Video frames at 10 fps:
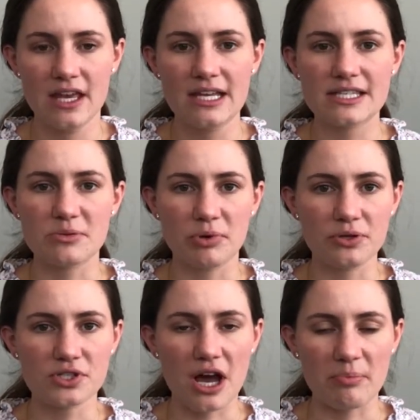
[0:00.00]
Some
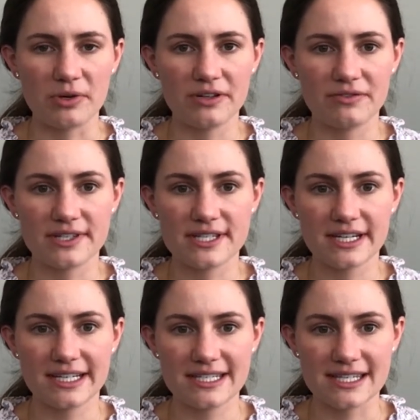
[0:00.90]
post-operative risks to
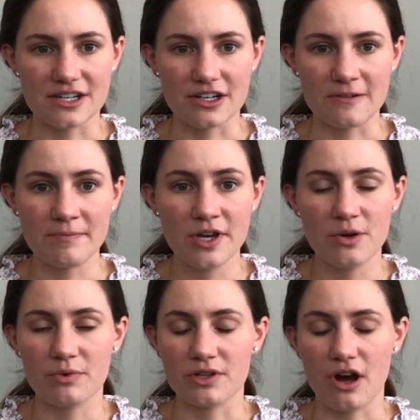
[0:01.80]
consider
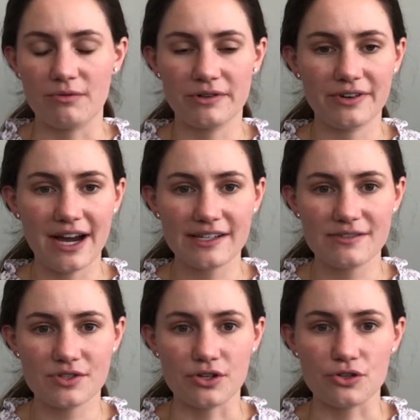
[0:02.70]
with all refractive
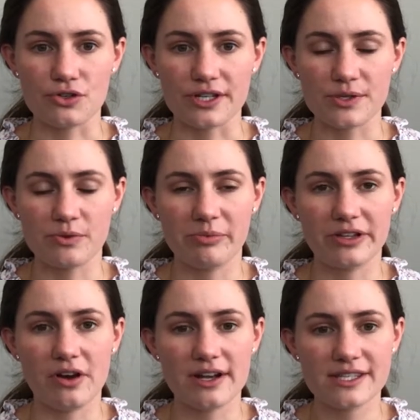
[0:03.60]
surgeries would be
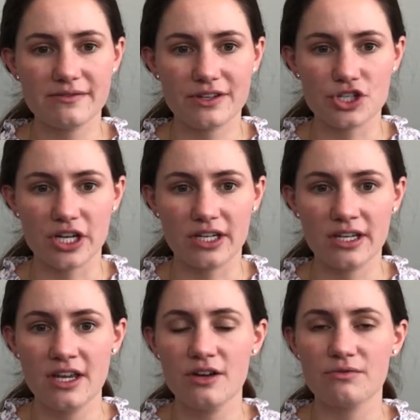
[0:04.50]
loss of
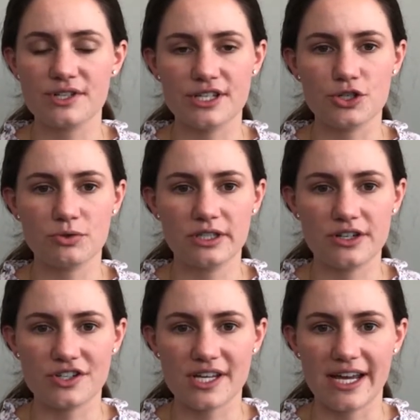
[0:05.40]
vision, residual
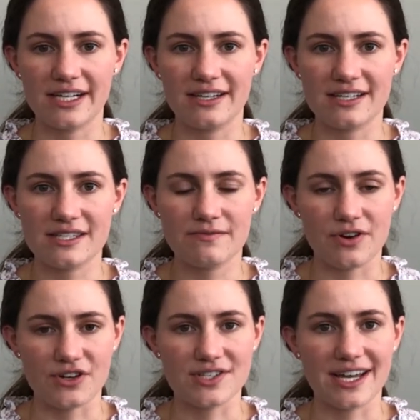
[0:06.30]
nearsightedness,
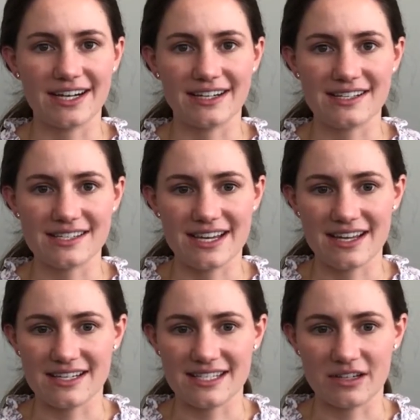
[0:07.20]
farsightedness, and
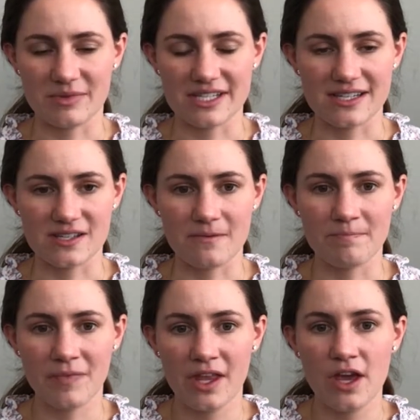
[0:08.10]
astigmatism.
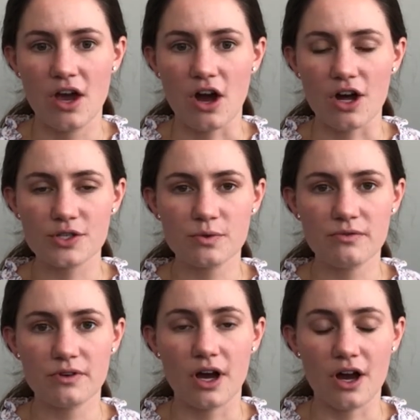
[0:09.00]

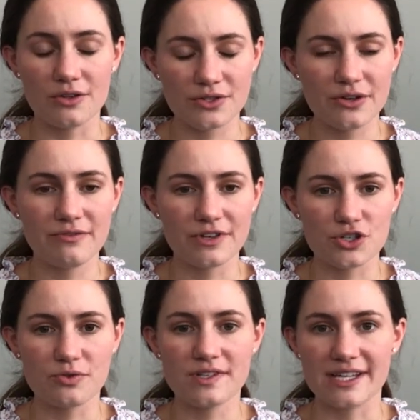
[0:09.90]
Also
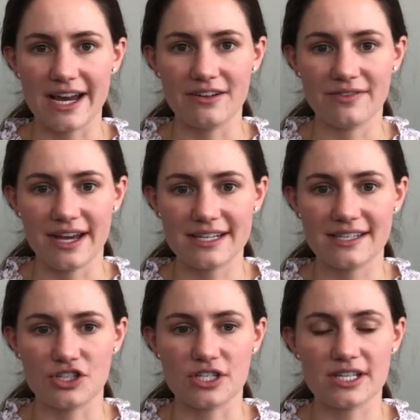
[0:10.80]
visual side effects
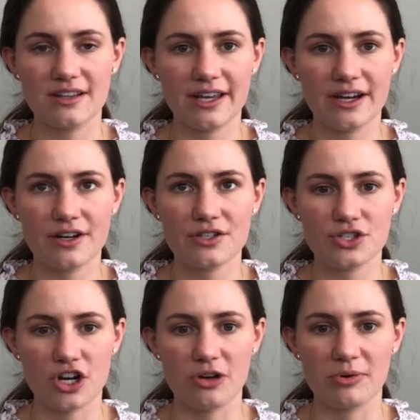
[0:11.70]
such as glare,
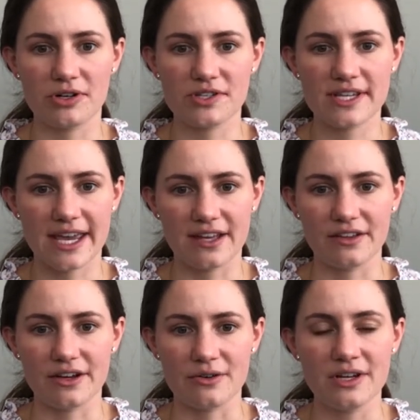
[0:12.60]
starburst,
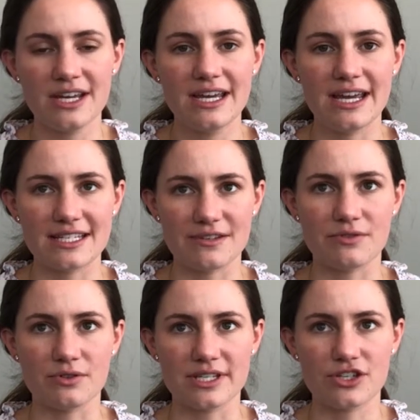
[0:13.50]
halo, and
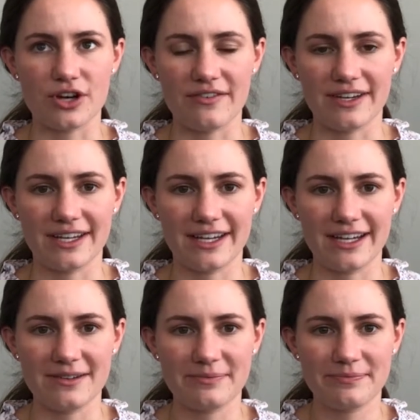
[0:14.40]
difficulty driving at night.